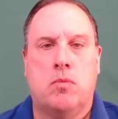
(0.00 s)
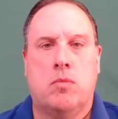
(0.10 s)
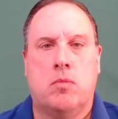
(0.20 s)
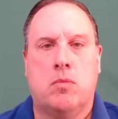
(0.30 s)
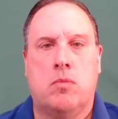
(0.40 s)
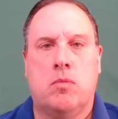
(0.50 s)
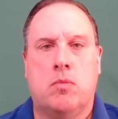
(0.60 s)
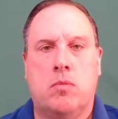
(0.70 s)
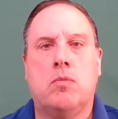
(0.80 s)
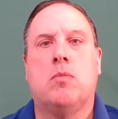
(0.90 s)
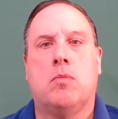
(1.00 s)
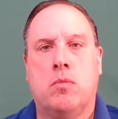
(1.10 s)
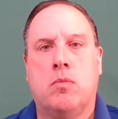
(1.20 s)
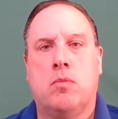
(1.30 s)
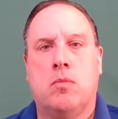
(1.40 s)

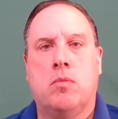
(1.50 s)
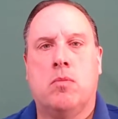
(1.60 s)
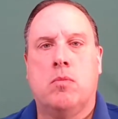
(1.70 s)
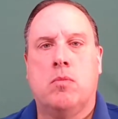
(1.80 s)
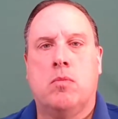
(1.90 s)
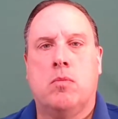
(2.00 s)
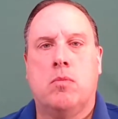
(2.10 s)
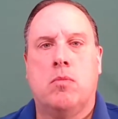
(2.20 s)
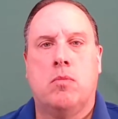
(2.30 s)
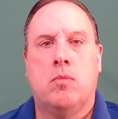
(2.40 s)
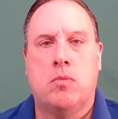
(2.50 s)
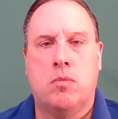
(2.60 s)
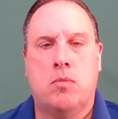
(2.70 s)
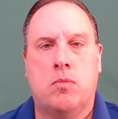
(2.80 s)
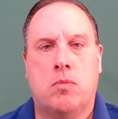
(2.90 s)

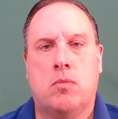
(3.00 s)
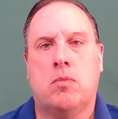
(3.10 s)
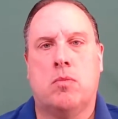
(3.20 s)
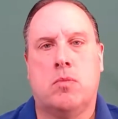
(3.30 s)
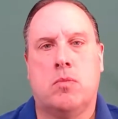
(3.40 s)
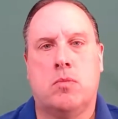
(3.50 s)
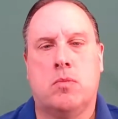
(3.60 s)
[no speech]